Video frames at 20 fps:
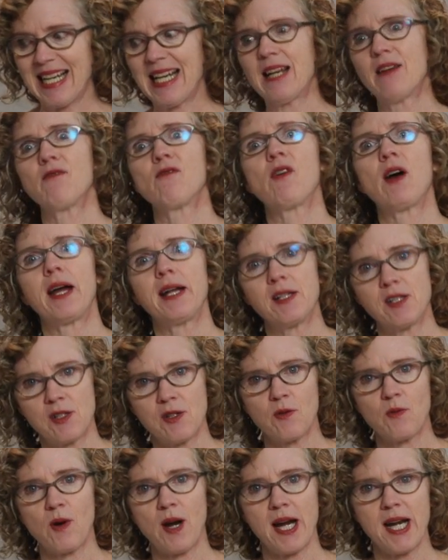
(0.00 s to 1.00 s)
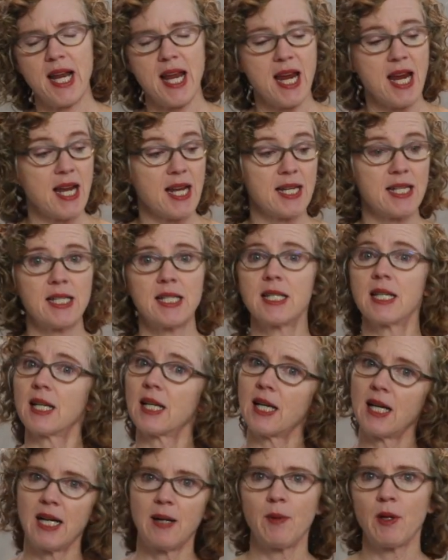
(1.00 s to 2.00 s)
invites the right hand to
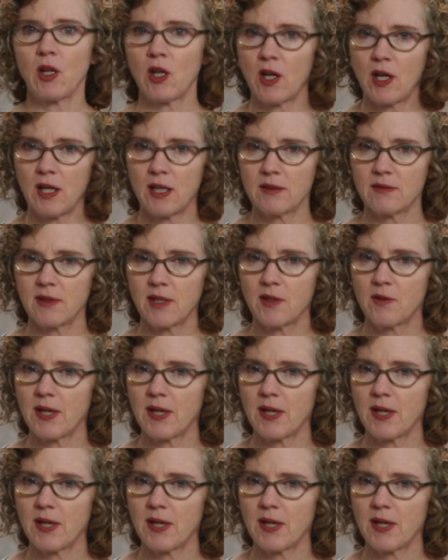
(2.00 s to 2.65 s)
come along.